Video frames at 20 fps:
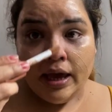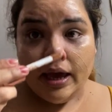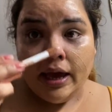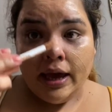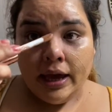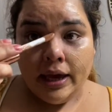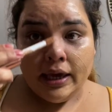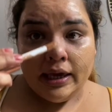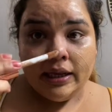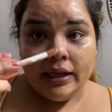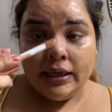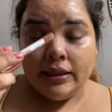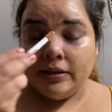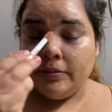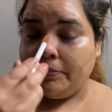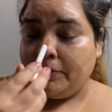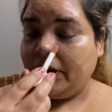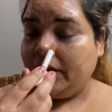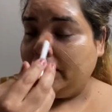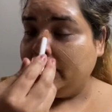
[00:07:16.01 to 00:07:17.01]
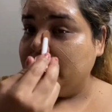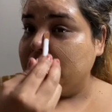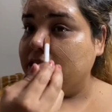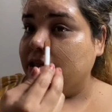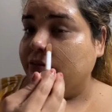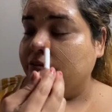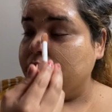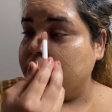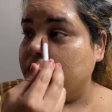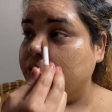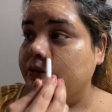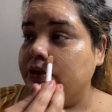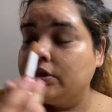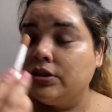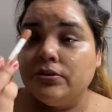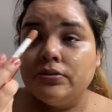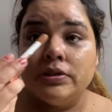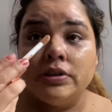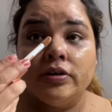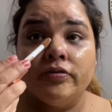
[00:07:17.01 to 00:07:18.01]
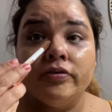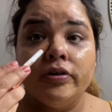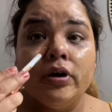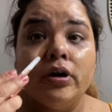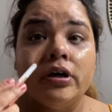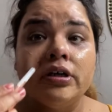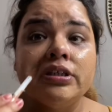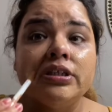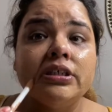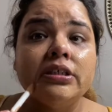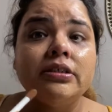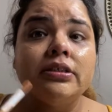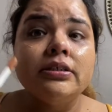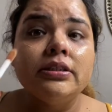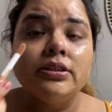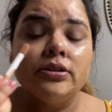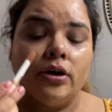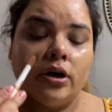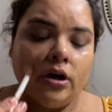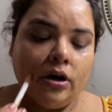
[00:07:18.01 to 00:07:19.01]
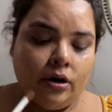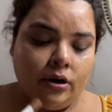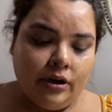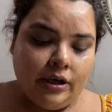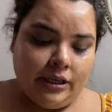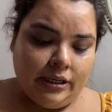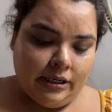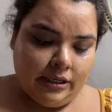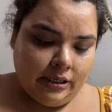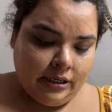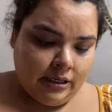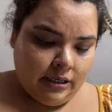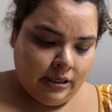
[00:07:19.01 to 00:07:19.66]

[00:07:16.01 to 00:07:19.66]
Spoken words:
And in the past, I was always so self-conscious on